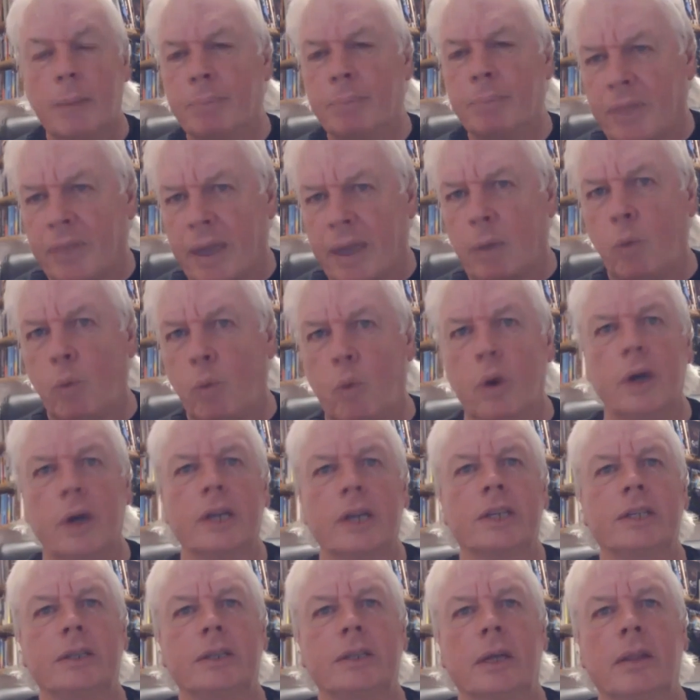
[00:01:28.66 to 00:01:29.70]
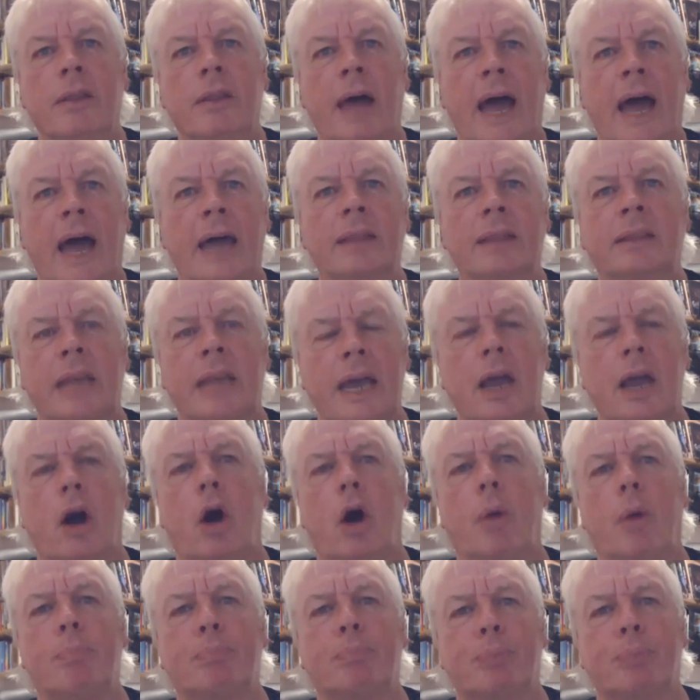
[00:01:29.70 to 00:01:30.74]
but they're worse than that. They
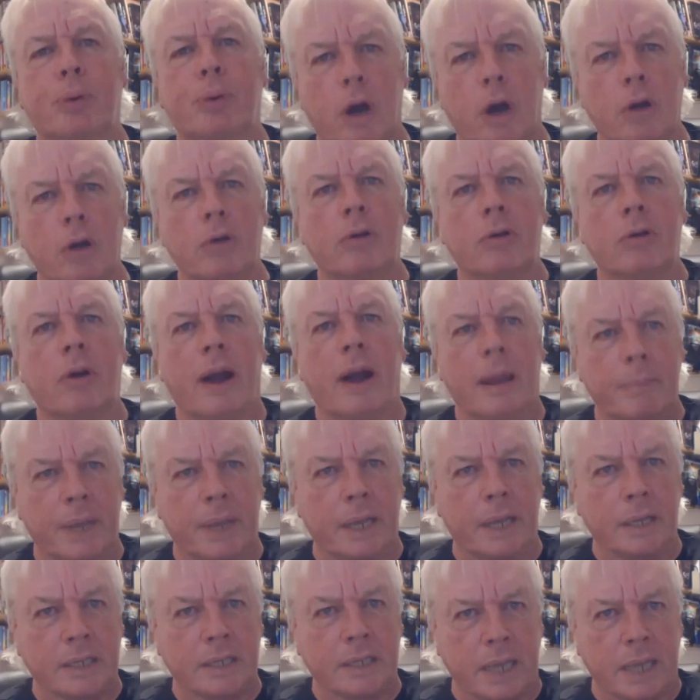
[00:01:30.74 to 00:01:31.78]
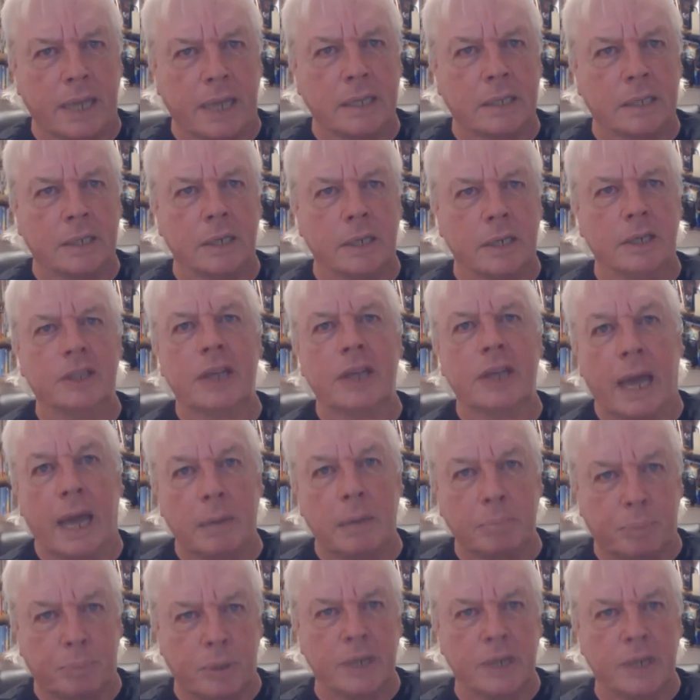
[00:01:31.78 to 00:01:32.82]
are programming centers
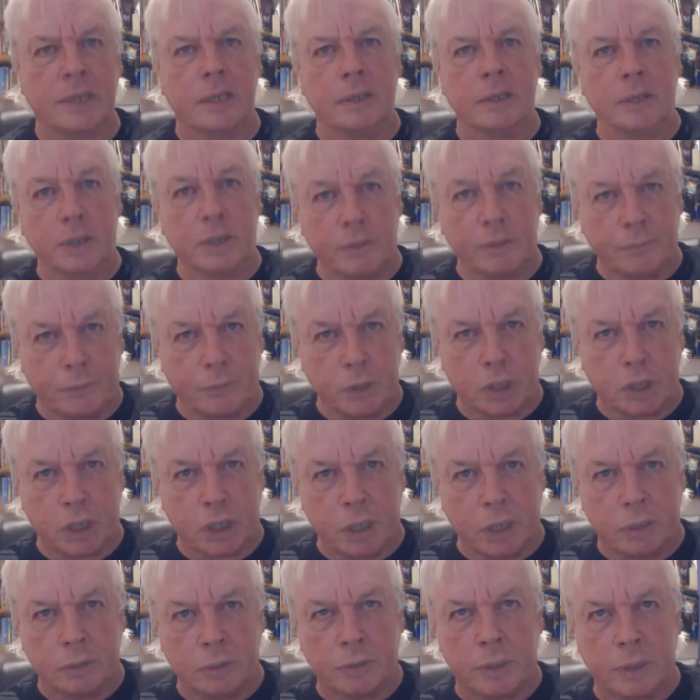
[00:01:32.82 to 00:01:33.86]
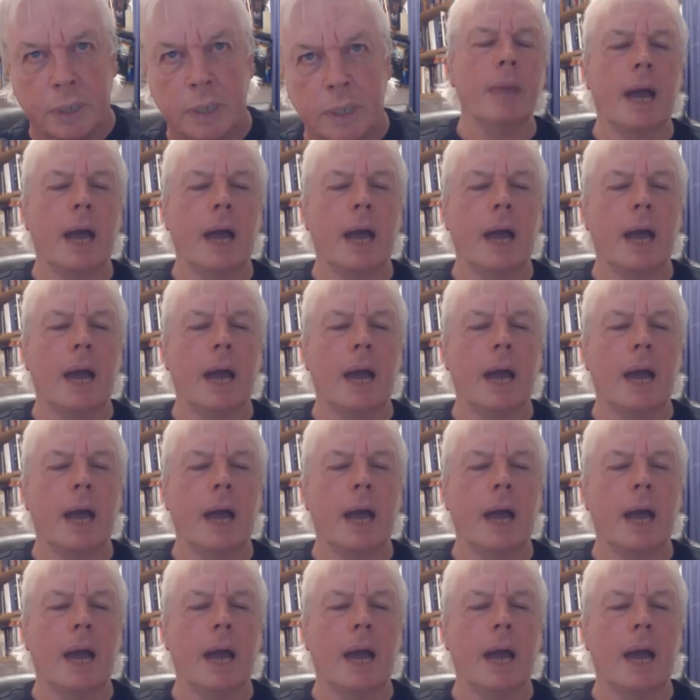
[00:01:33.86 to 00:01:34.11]
and prisons for children.